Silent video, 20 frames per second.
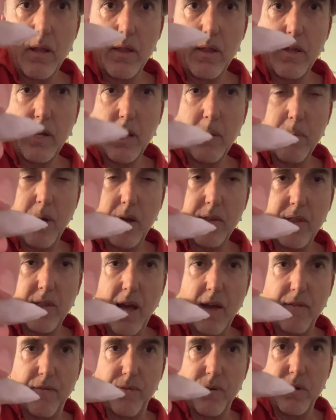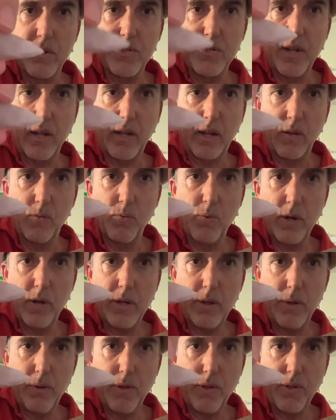Think about that for a second. What
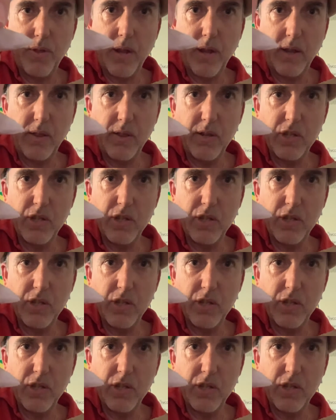do you think